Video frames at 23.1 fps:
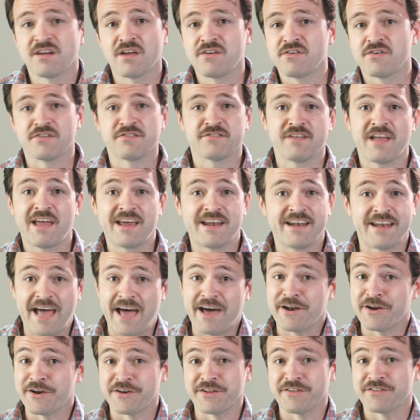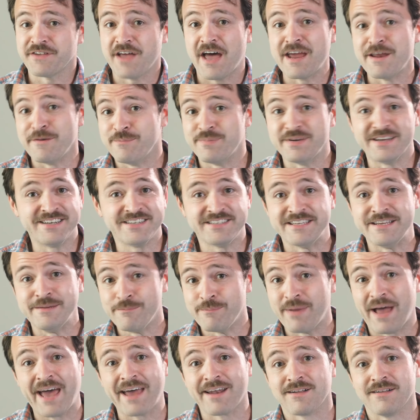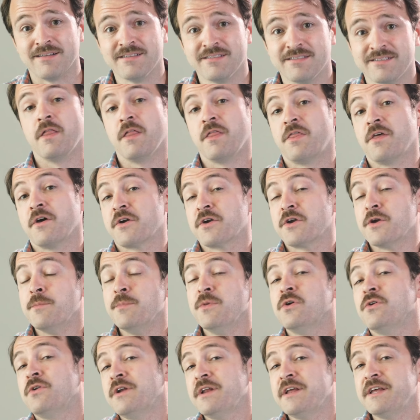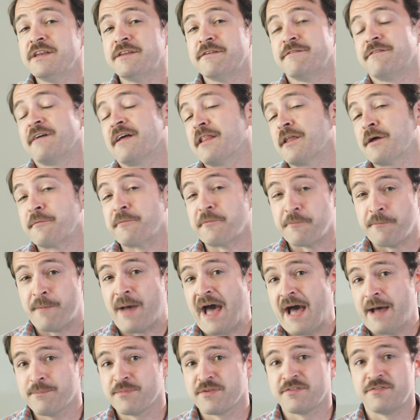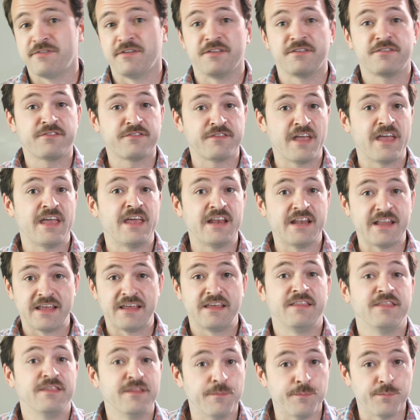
understand how to design big team battle. The community developed maps that stayed in the